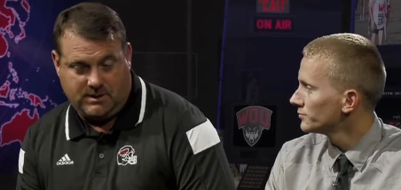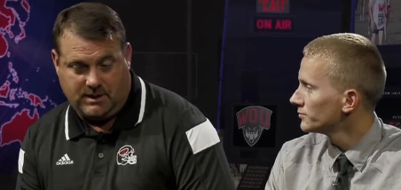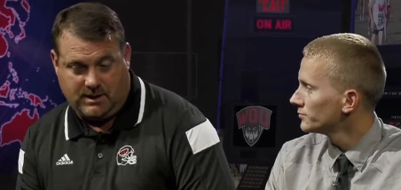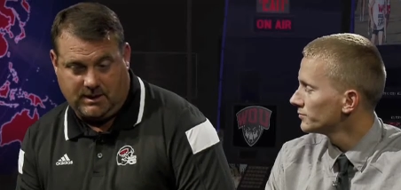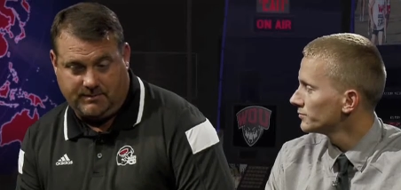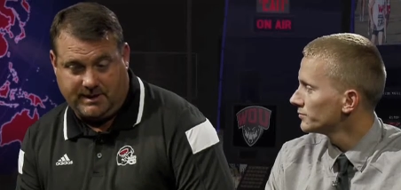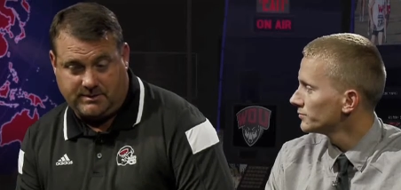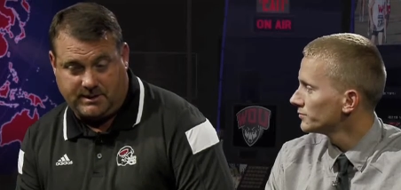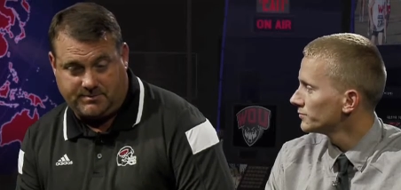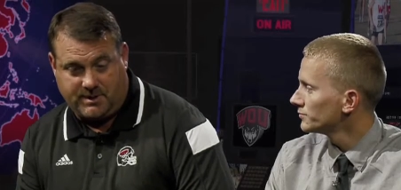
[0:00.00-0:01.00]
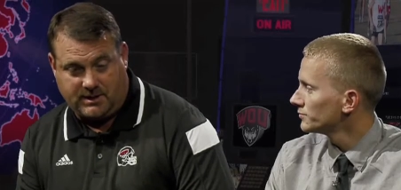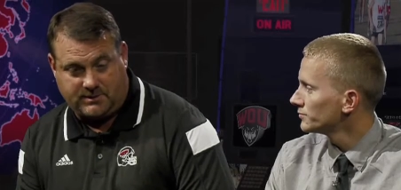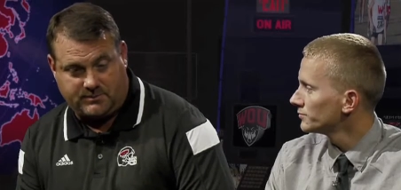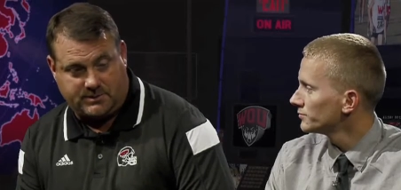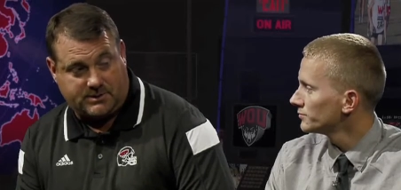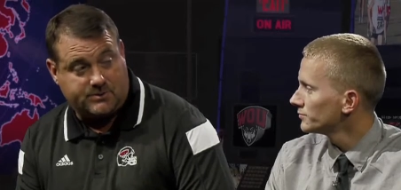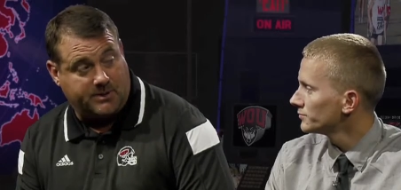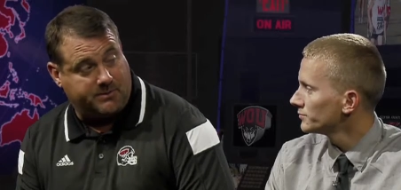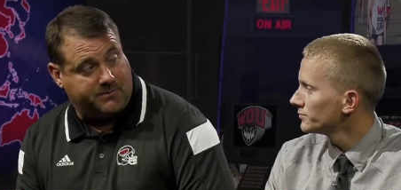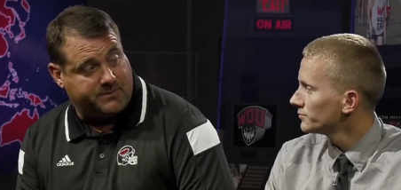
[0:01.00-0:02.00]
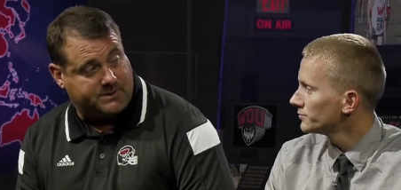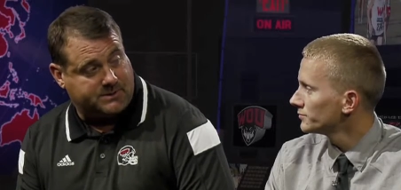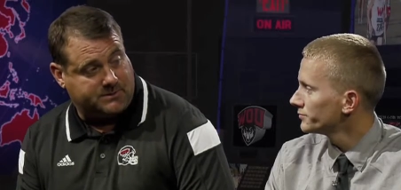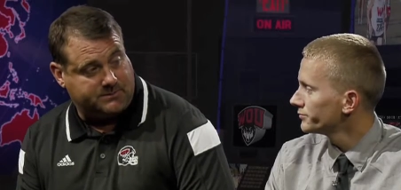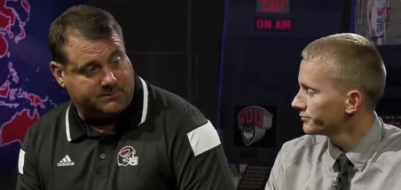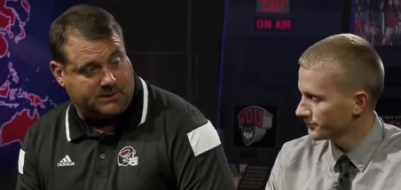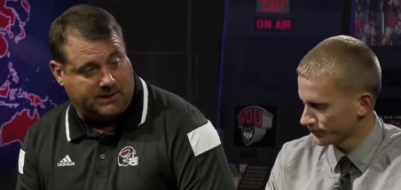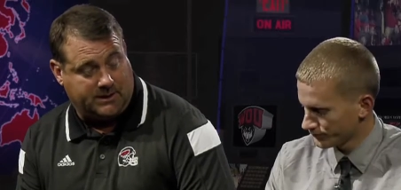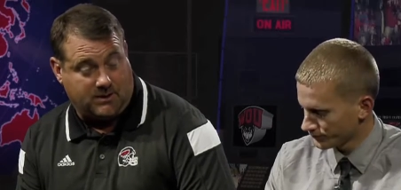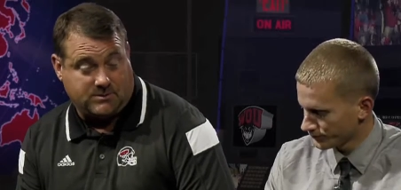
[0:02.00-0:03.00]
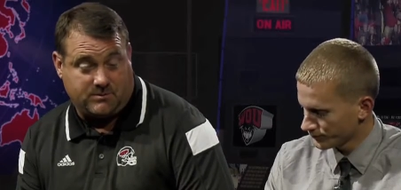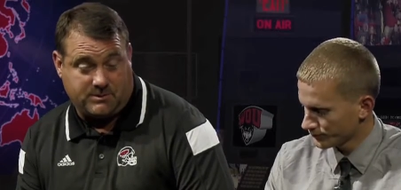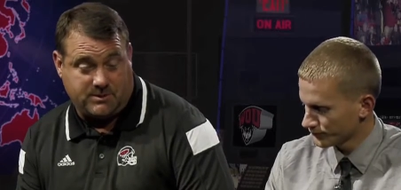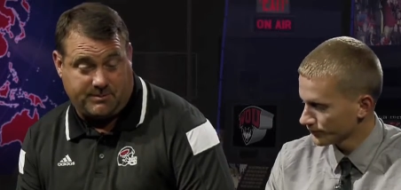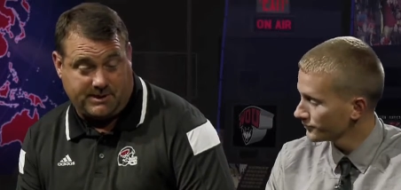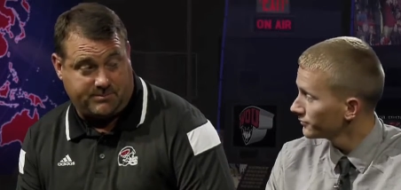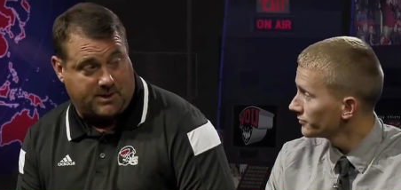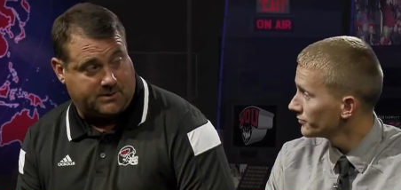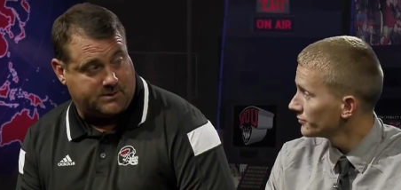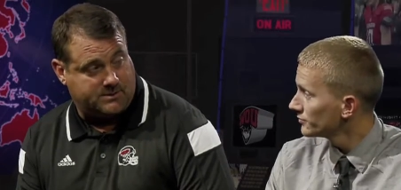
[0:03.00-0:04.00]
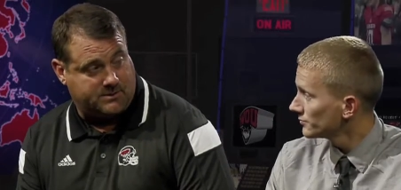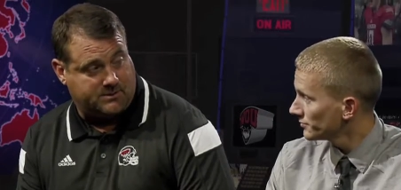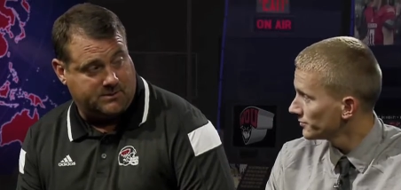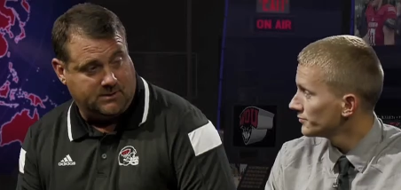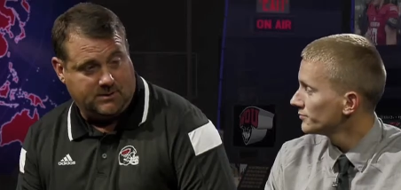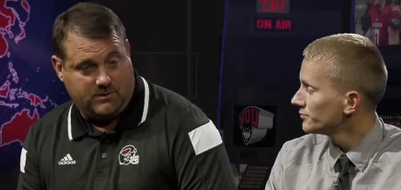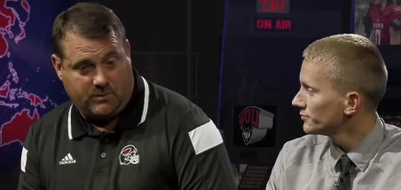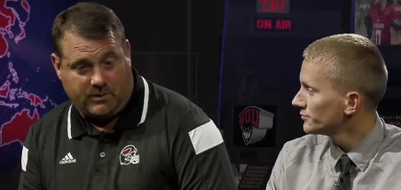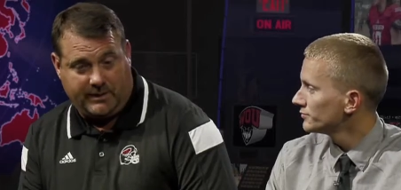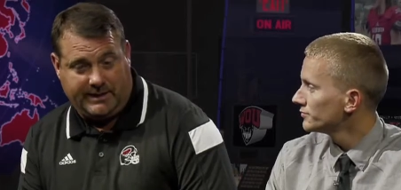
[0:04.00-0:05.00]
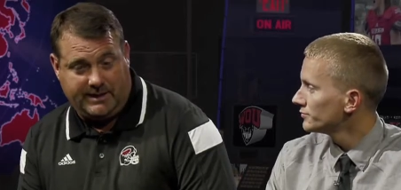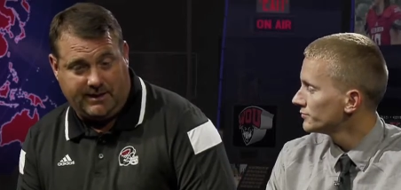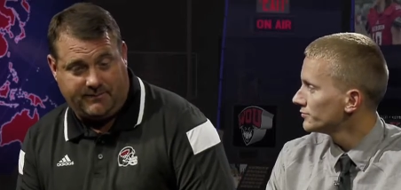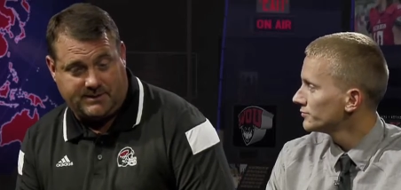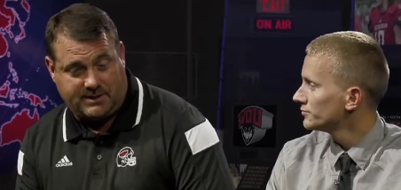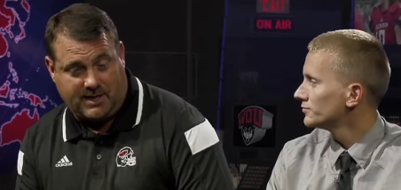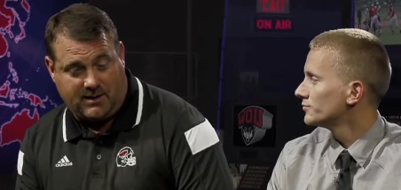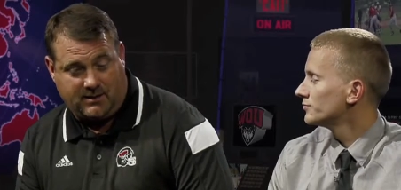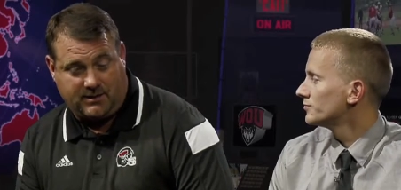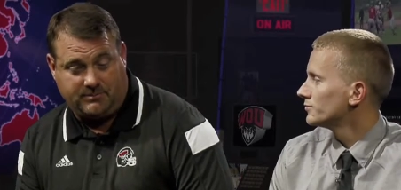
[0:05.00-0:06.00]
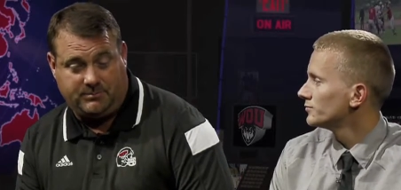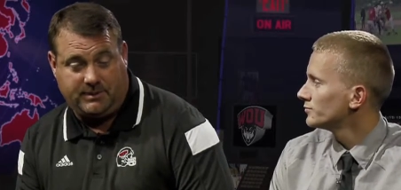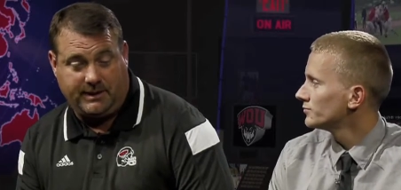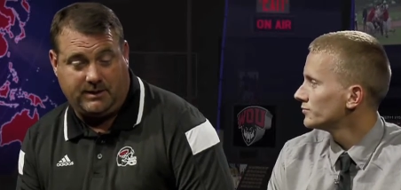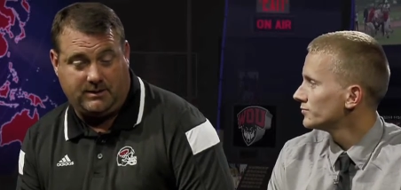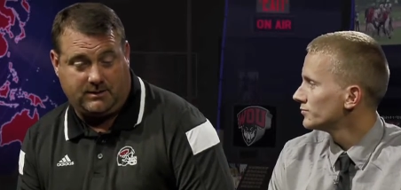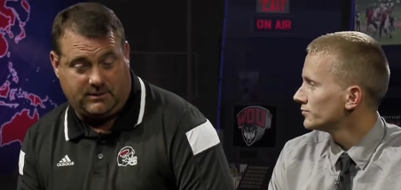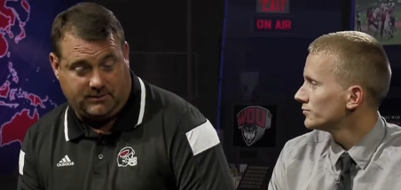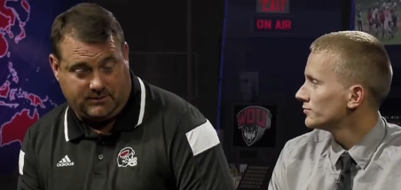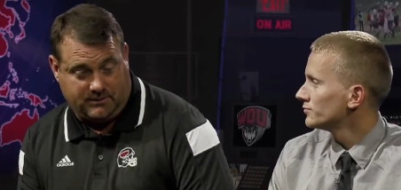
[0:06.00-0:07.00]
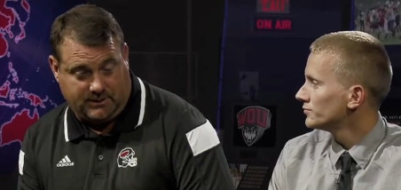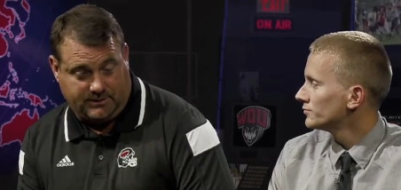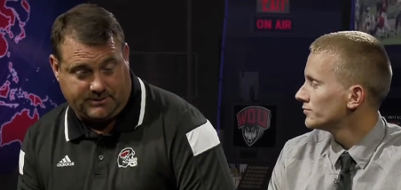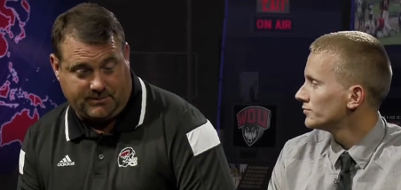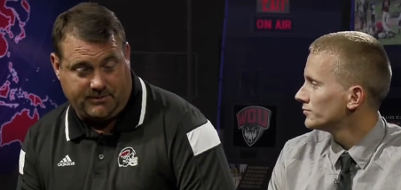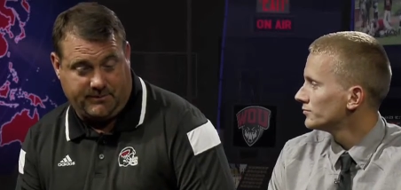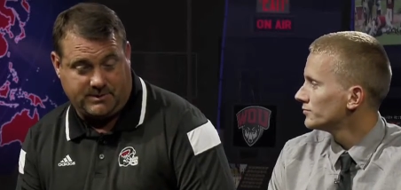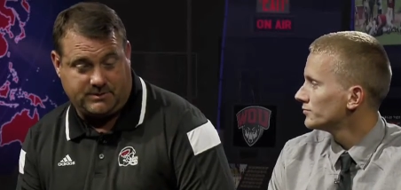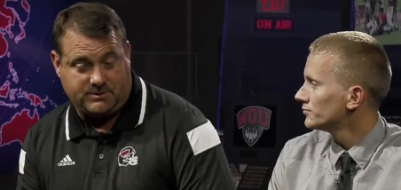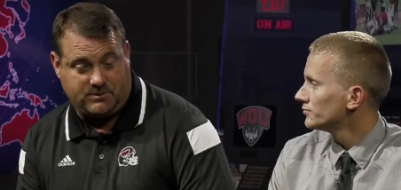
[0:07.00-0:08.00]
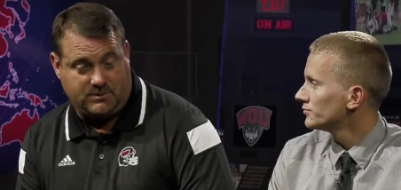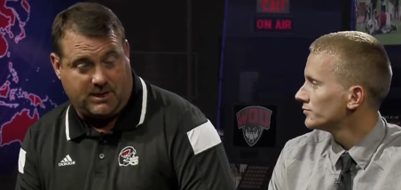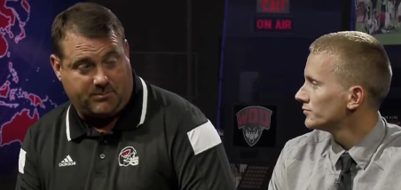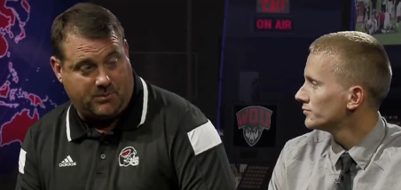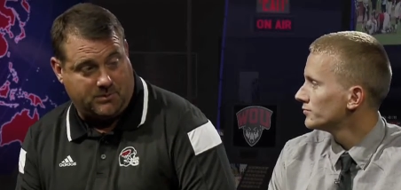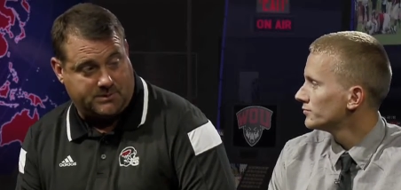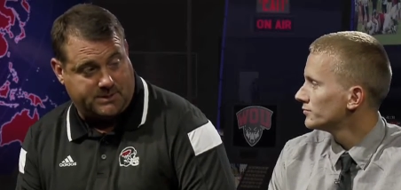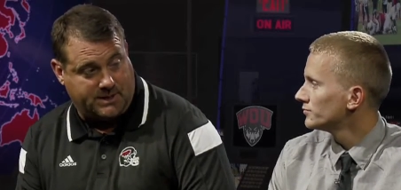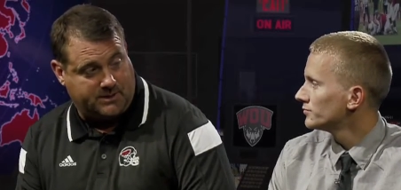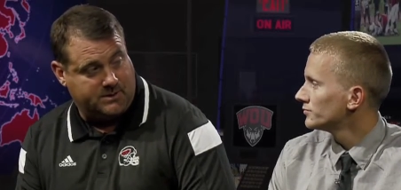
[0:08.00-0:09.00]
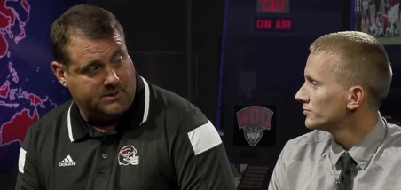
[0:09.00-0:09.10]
Speaker 1: Um, yesterday's practice was extremely physical and also was their best practice. So we're going to need that physicality playing a, a, a subdivision school like Portland State,